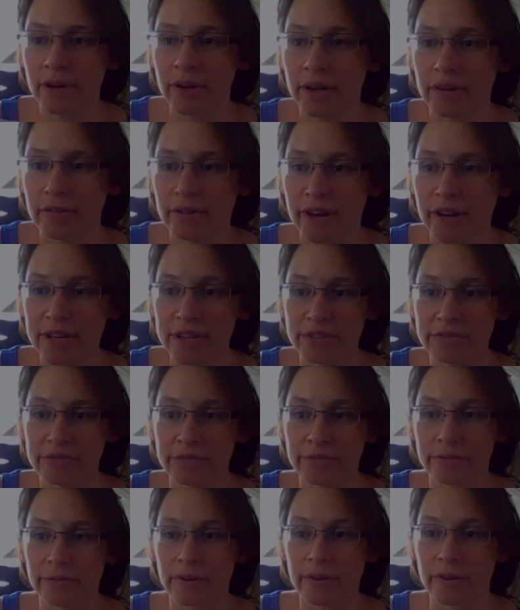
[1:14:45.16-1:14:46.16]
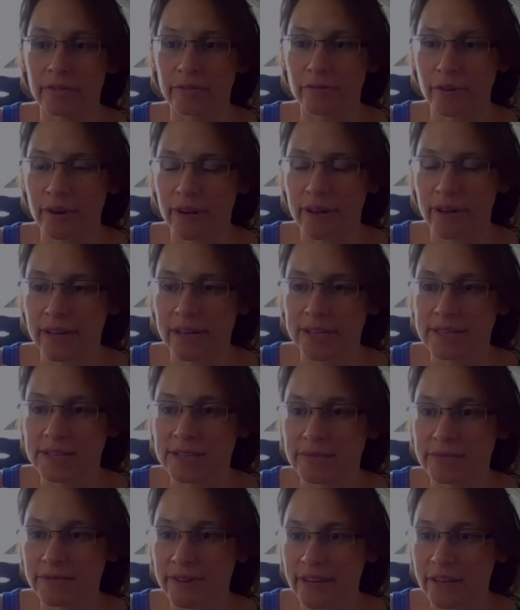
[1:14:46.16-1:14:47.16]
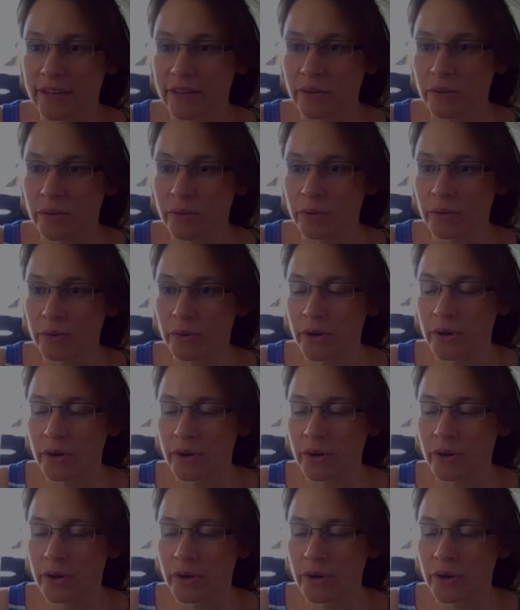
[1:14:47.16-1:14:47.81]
Raj, Right, thank you.